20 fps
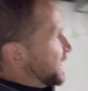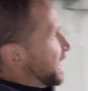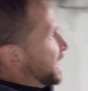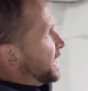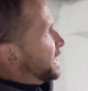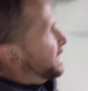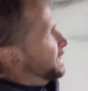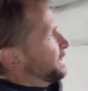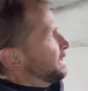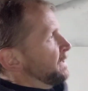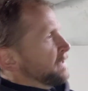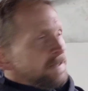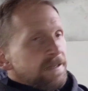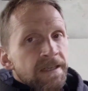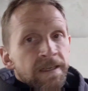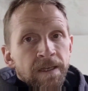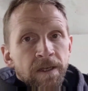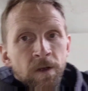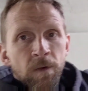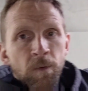again,
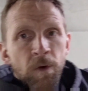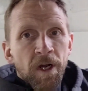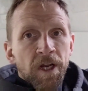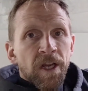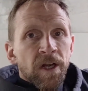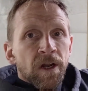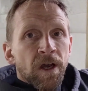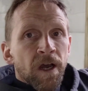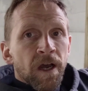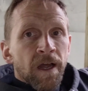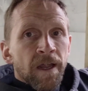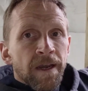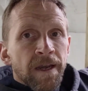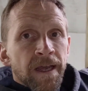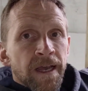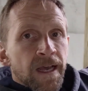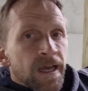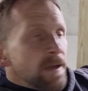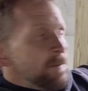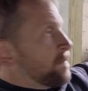working on
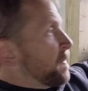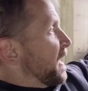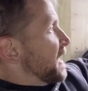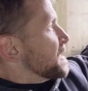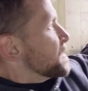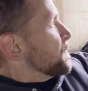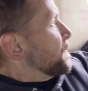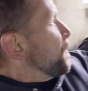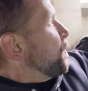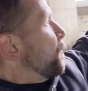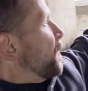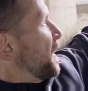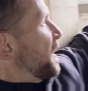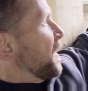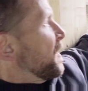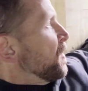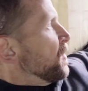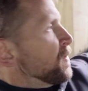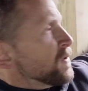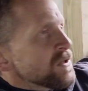basement
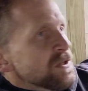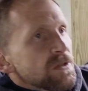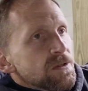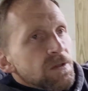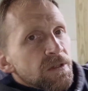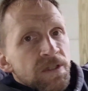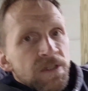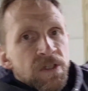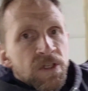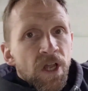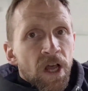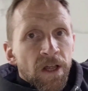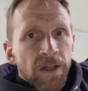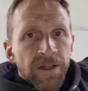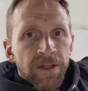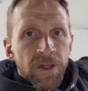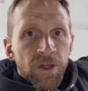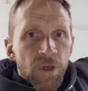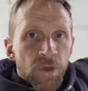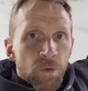windows,
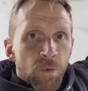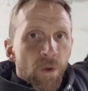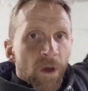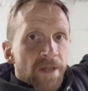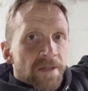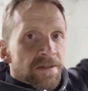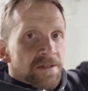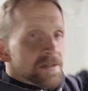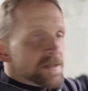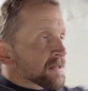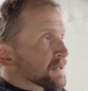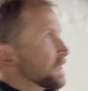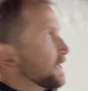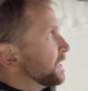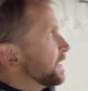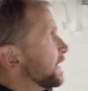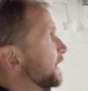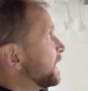installing the new ones.